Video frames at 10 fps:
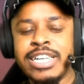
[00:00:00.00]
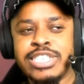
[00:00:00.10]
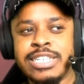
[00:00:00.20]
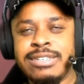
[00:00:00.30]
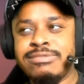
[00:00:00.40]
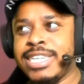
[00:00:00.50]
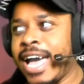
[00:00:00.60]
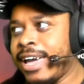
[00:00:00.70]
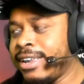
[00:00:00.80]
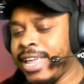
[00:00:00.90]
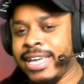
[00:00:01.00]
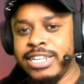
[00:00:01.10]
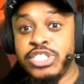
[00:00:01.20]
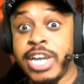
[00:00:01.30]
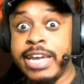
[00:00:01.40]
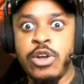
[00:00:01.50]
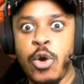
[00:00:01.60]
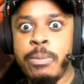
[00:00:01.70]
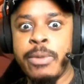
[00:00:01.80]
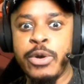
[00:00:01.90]
She got like a giant
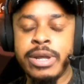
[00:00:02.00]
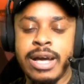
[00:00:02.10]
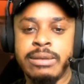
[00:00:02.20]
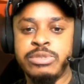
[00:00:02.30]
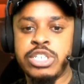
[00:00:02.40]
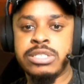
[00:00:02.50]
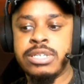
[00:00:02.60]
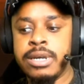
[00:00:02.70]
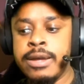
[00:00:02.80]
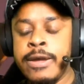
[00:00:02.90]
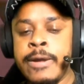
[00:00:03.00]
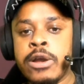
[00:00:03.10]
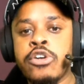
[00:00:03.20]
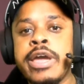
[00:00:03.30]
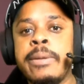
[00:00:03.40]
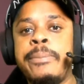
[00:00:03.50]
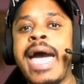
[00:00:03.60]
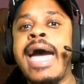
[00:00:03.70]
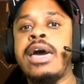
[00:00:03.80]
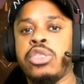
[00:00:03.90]
Hope mode just to create a
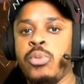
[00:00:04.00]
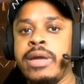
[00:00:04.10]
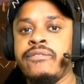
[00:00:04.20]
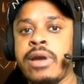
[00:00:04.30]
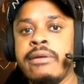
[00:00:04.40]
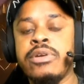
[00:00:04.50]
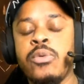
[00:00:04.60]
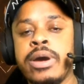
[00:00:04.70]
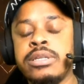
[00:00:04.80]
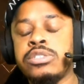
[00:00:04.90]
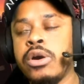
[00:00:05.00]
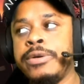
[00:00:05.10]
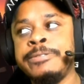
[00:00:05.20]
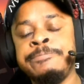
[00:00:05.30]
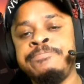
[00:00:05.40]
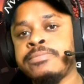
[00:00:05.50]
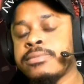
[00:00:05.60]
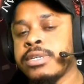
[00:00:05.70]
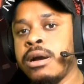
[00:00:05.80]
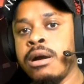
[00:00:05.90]
pathway for everyone. So
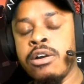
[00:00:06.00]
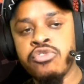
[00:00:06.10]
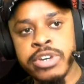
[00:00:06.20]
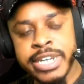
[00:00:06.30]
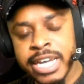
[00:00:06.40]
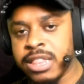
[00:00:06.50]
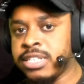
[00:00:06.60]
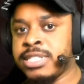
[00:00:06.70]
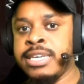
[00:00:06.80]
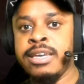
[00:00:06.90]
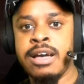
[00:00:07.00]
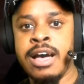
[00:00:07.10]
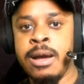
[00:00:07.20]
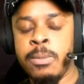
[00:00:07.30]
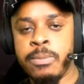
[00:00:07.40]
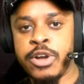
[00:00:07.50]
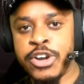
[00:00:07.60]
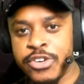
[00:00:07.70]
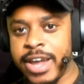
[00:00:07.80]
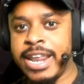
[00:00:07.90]
ridiculously
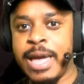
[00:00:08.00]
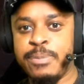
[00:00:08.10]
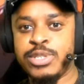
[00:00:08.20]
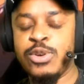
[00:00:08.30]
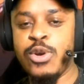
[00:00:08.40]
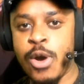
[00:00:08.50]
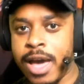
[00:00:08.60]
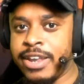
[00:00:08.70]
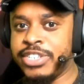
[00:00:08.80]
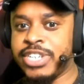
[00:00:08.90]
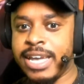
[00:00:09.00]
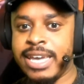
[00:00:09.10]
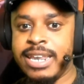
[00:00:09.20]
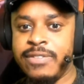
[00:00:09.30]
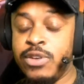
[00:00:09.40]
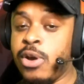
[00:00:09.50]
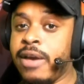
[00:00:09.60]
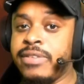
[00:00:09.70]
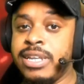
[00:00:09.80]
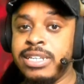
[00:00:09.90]
great episode. Go out and check it. If you don't
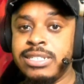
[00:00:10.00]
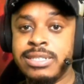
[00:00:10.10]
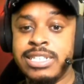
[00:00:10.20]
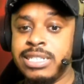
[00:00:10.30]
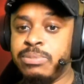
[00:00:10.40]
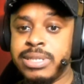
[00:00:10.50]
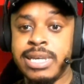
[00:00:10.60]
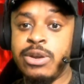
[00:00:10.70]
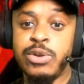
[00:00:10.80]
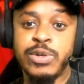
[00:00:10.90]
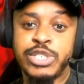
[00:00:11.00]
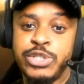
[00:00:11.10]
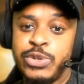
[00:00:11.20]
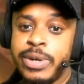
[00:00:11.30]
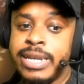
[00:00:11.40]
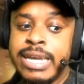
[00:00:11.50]
have Disney Plus, I don't know what you're doing.